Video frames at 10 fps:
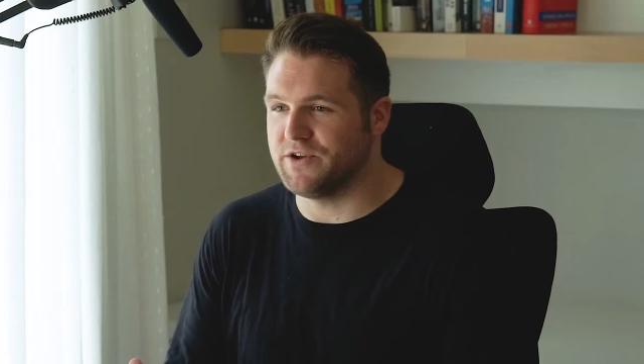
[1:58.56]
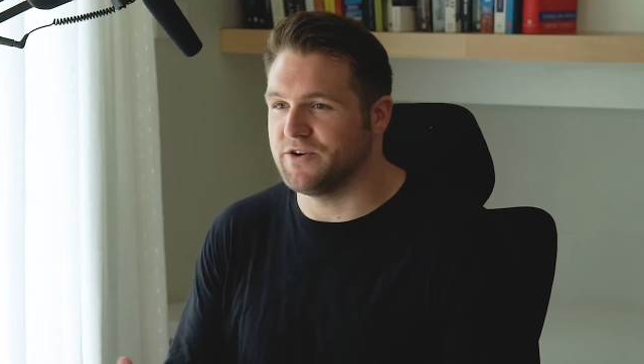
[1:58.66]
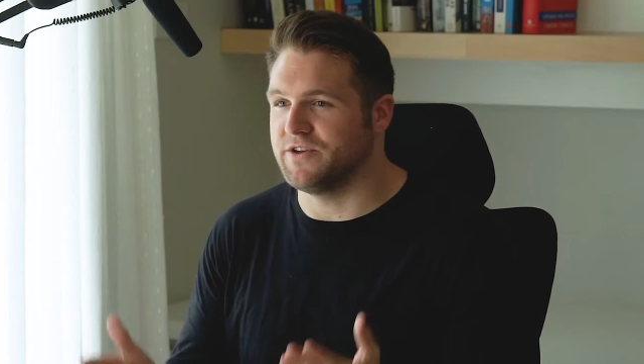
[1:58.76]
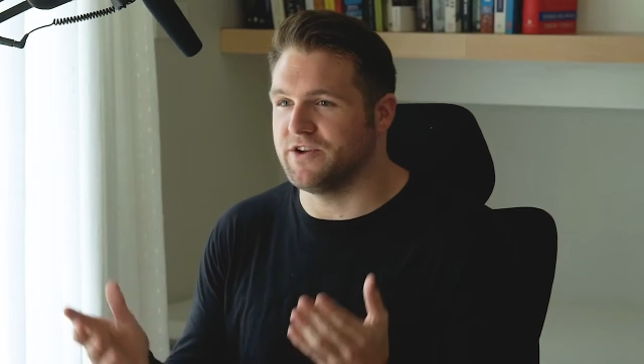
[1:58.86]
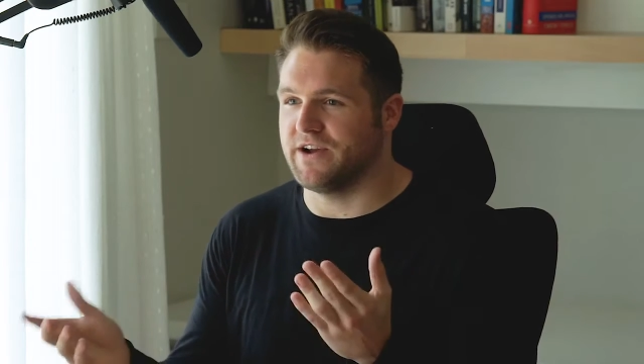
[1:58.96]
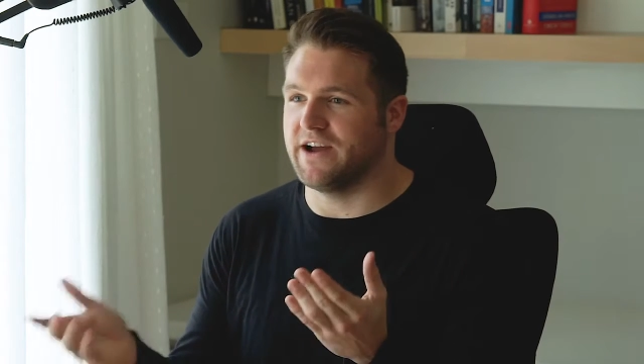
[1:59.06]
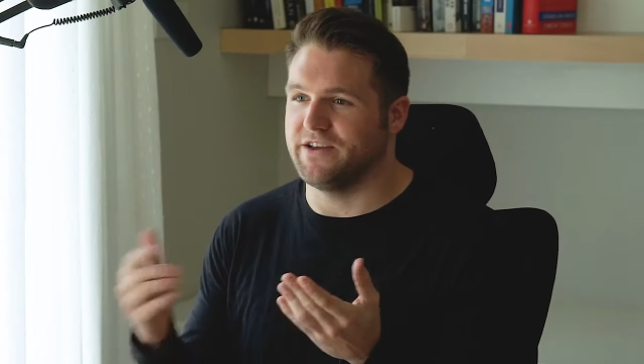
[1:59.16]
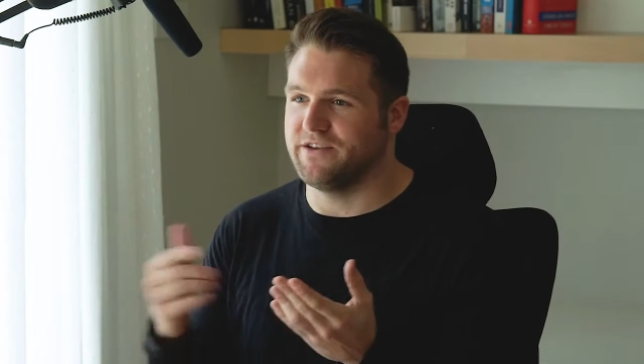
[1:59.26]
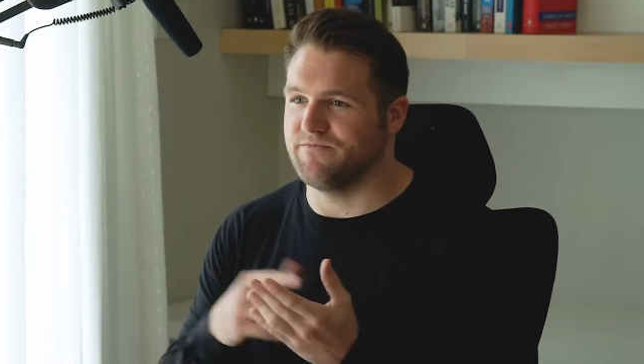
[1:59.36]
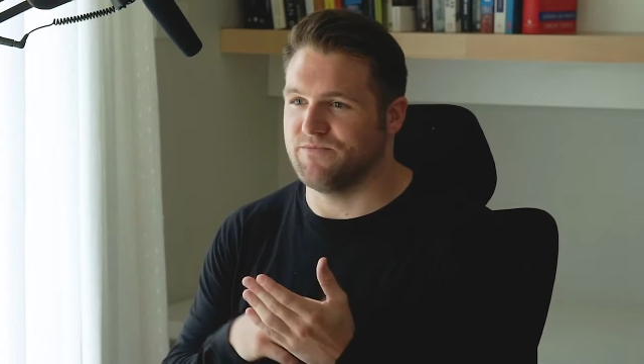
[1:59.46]
you're
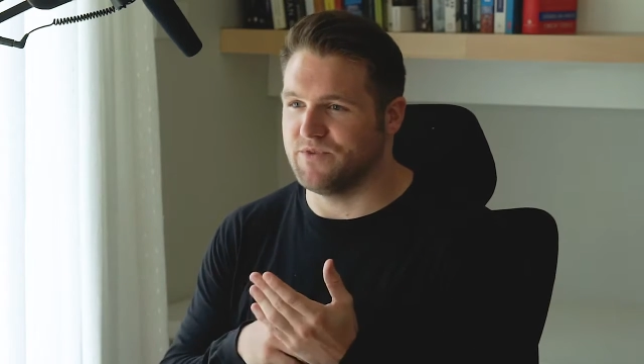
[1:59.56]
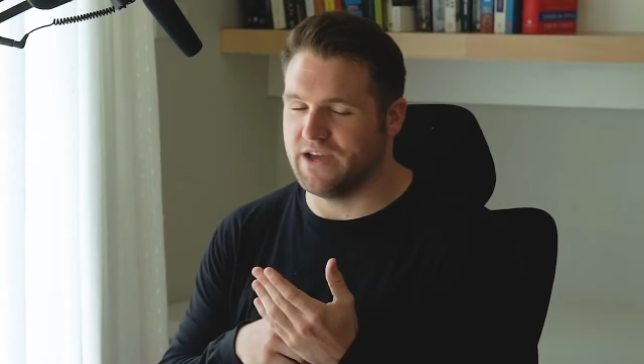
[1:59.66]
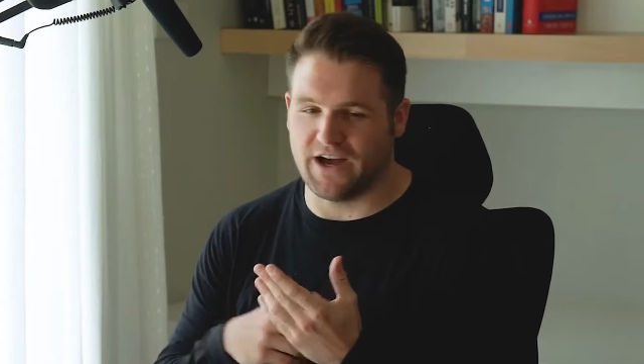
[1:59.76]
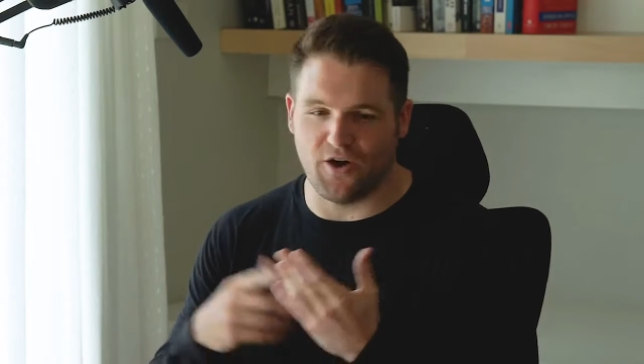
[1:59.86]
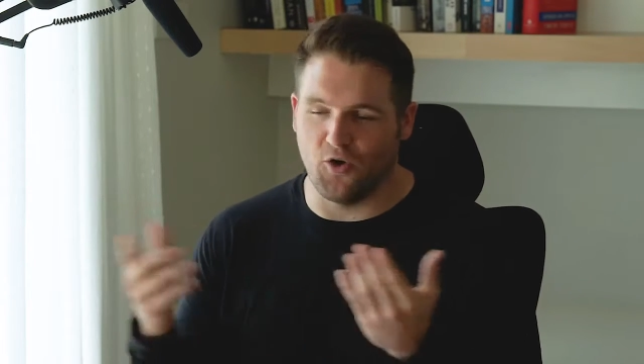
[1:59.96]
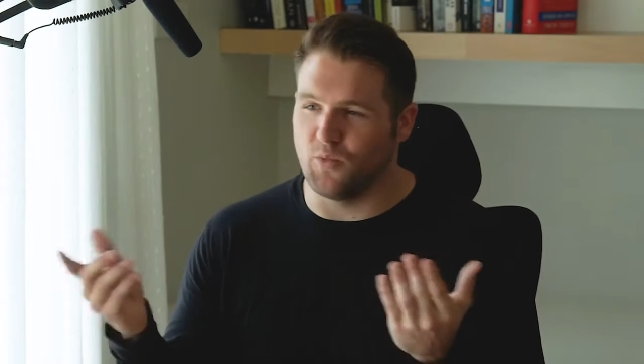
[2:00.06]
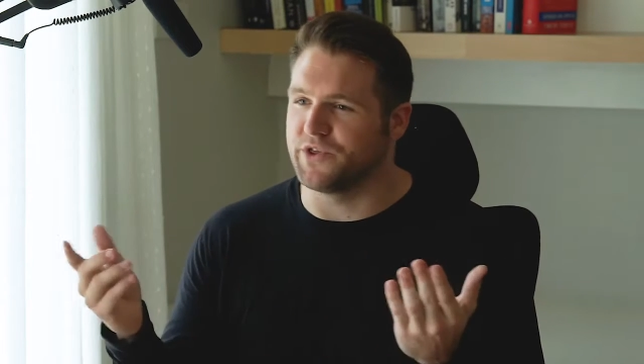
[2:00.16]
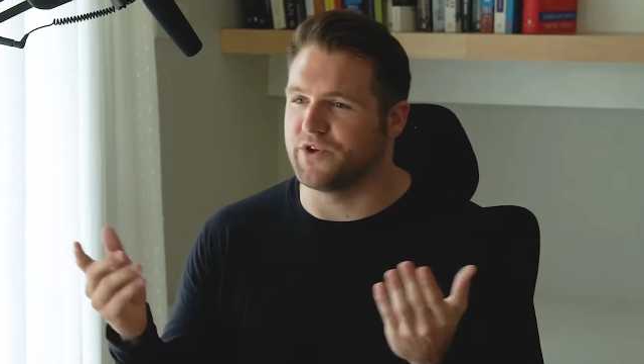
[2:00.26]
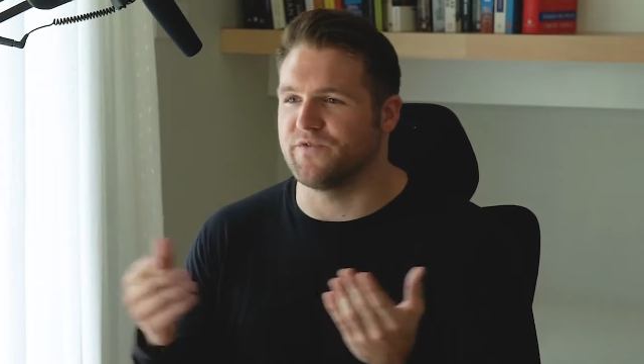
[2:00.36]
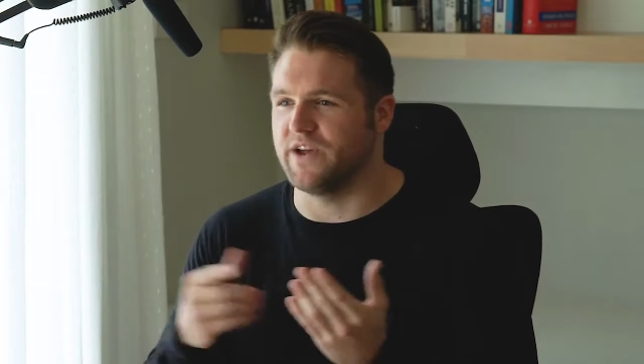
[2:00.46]
at home
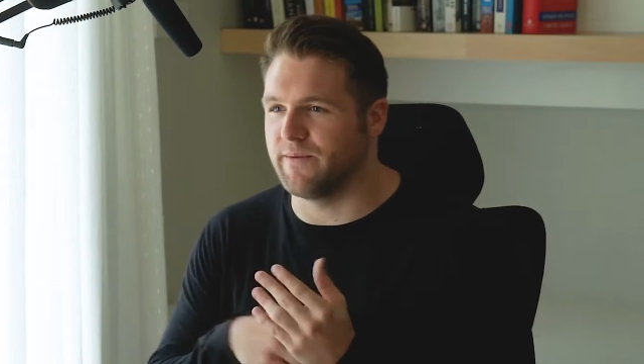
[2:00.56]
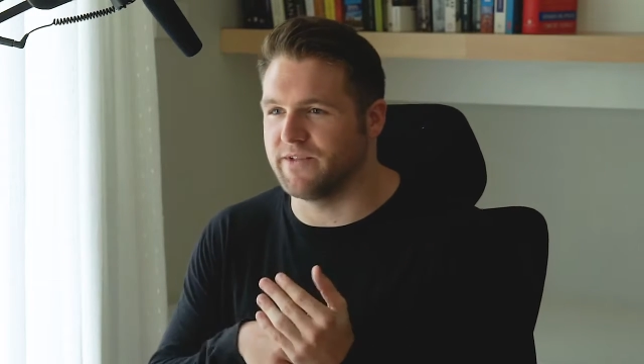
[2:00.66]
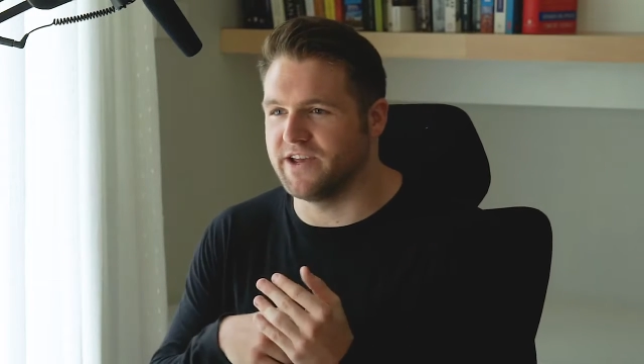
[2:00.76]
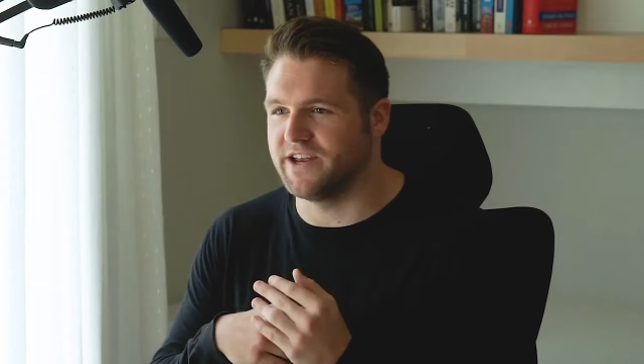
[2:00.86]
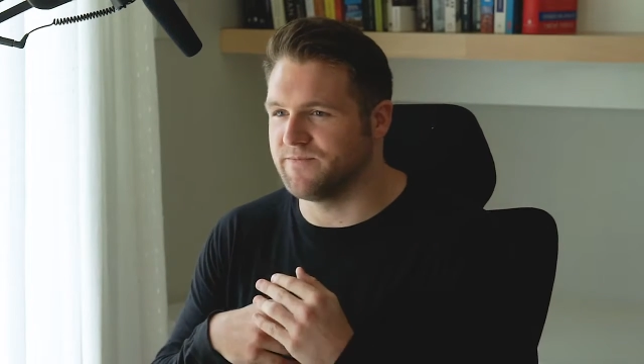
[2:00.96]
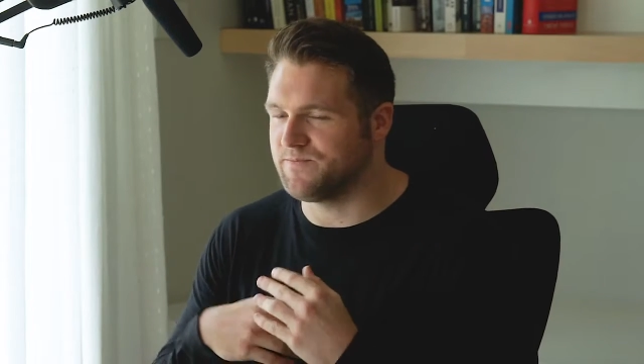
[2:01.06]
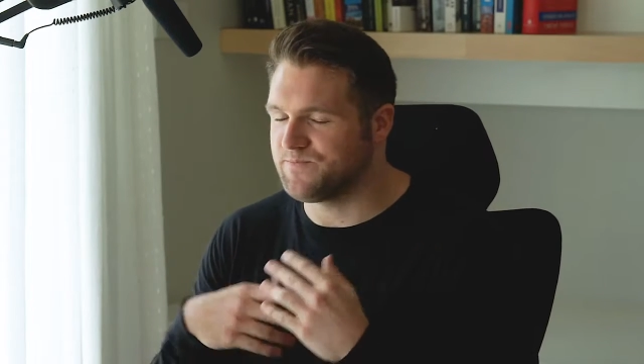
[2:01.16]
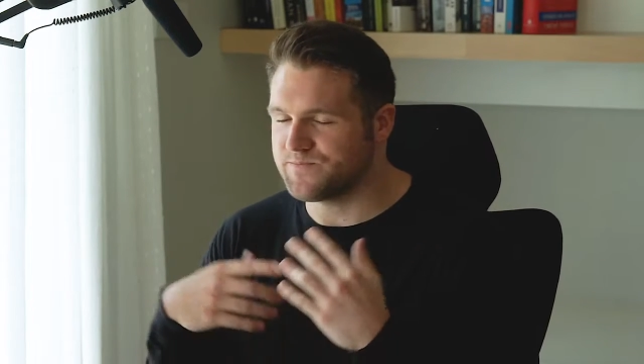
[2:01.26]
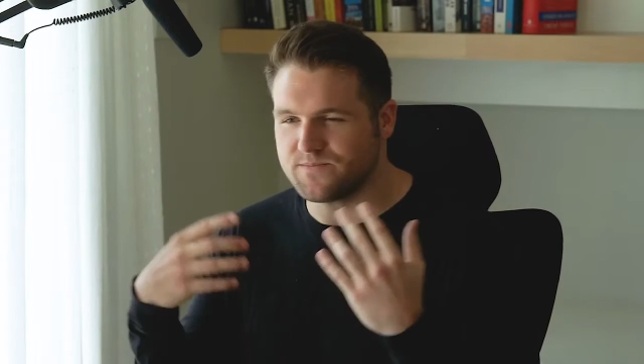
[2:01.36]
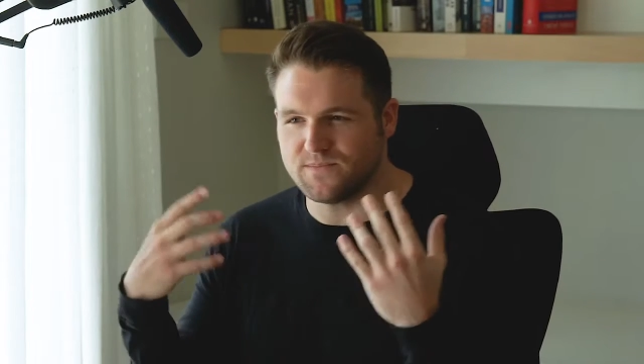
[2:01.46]
with your family and
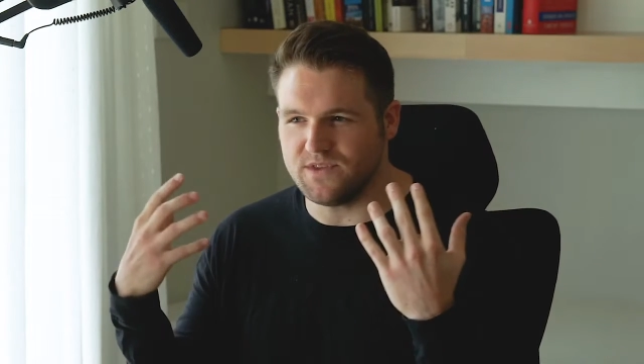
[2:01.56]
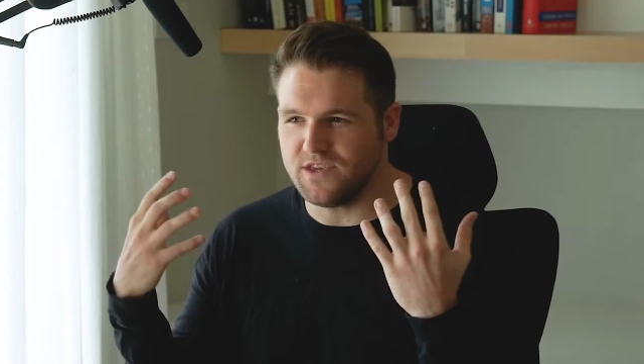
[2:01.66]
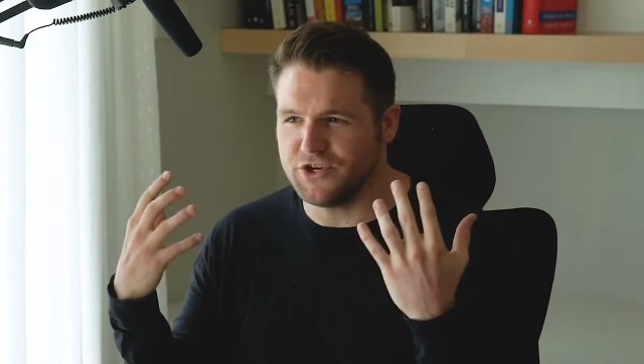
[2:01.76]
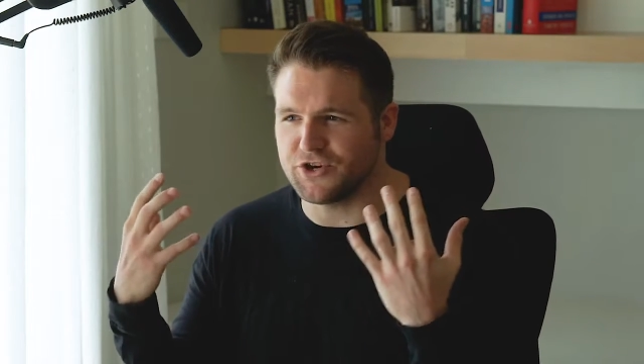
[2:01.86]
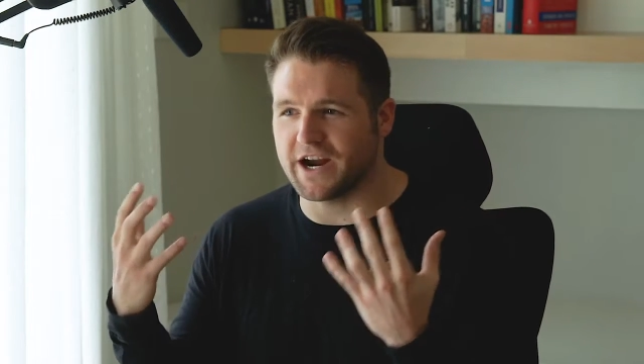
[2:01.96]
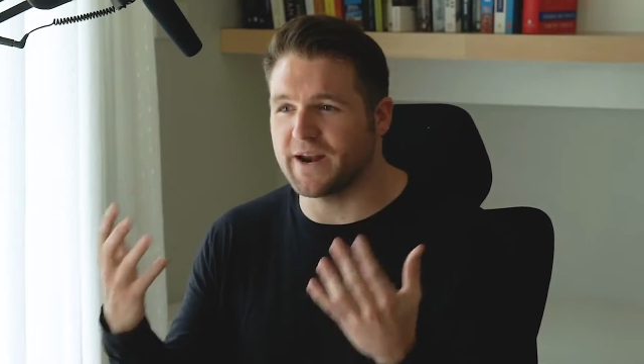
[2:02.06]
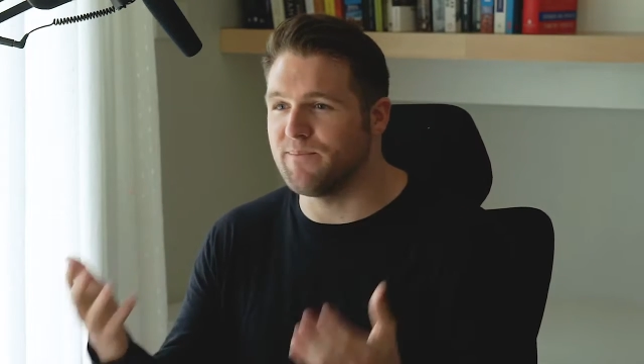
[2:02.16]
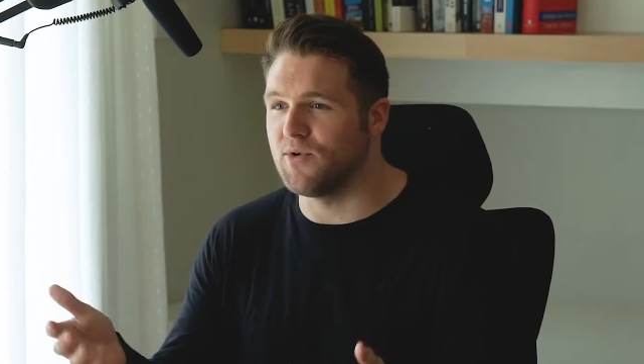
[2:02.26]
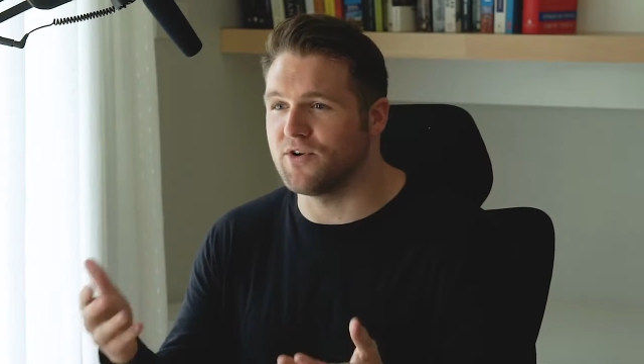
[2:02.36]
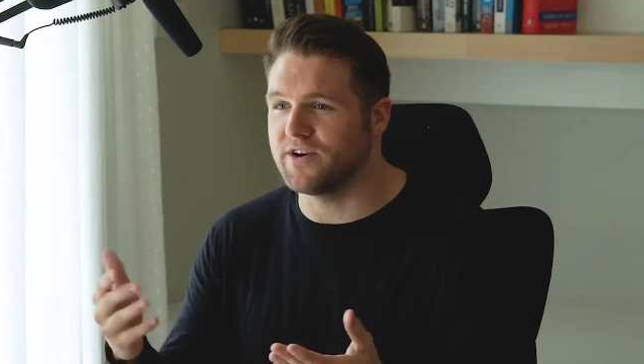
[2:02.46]
you're kind
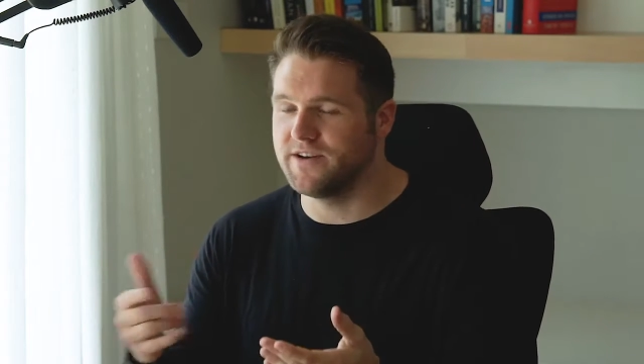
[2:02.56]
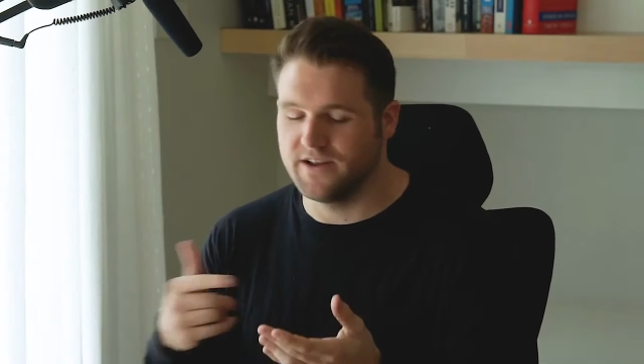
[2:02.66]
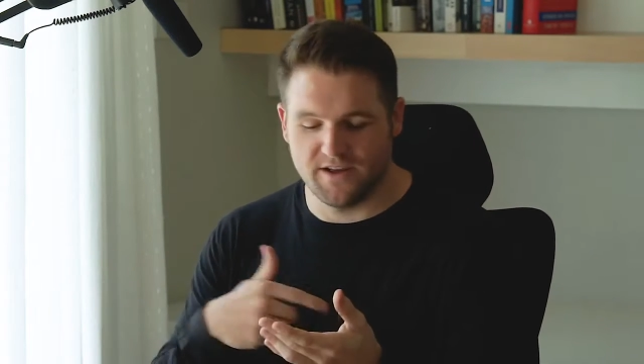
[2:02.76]
of bored.